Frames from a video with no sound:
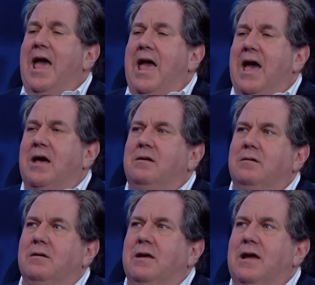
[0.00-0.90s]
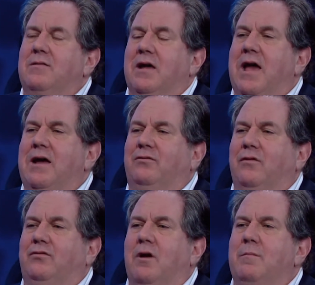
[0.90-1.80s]
And in the case
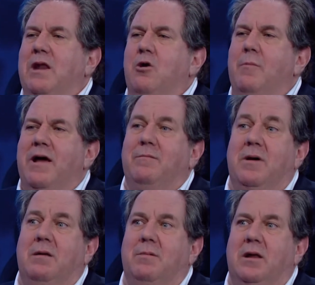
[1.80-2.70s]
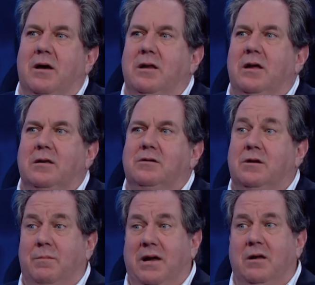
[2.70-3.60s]
of somebody who might have been a bit unhinged
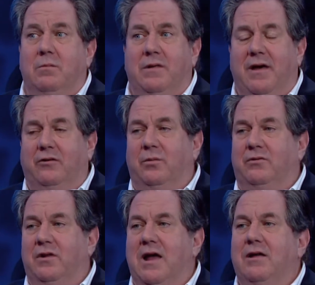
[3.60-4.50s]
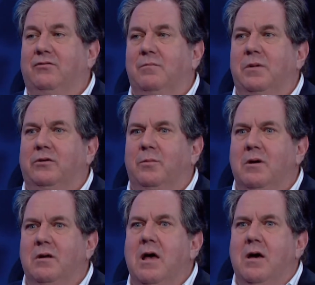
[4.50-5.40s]
to begin with, as was the case in
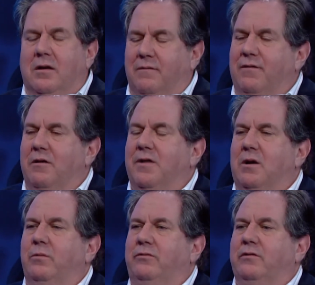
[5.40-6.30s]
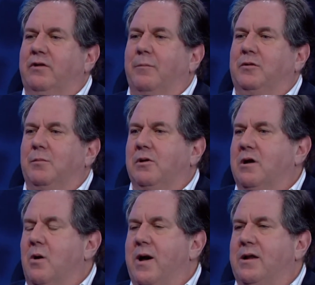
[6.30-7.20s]
Pittsburgh, to feel that it was acceptable to
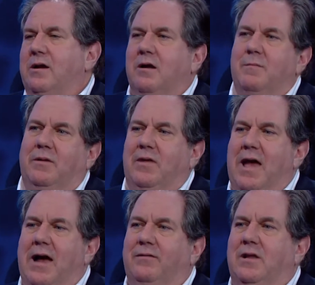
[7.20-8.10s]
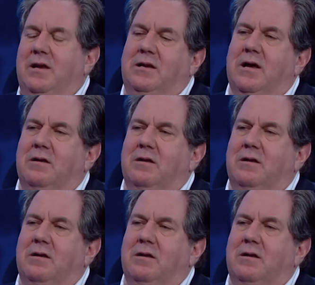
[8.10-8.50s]
go ahead and commit the act that he did.